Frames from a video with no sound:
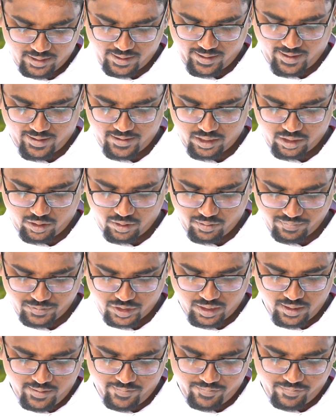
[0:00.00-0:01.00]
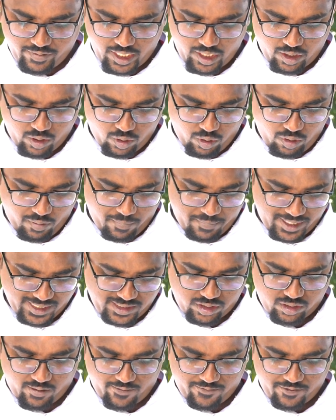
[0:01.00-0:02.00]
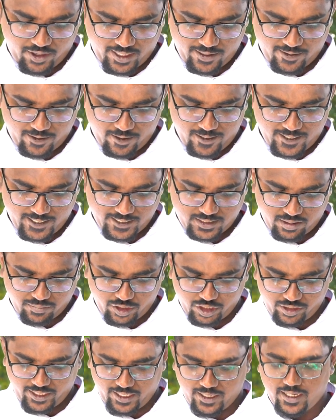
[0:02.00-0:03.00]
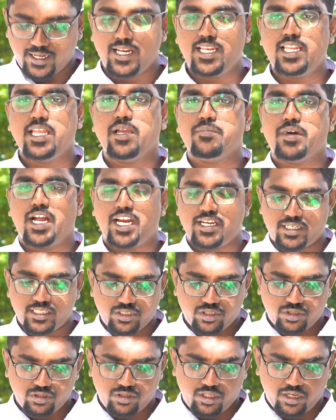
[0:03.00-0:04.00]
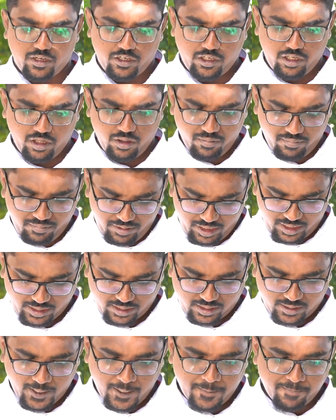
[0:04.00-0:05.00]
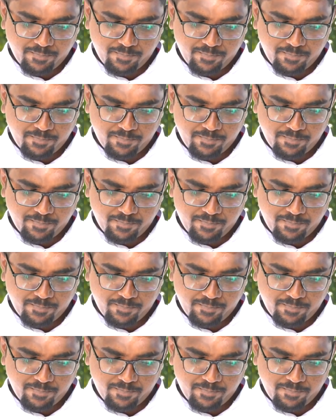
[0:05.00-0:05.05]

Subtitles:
the catacombs. We owe much of our knowledge about the earlier martyrs to the numerous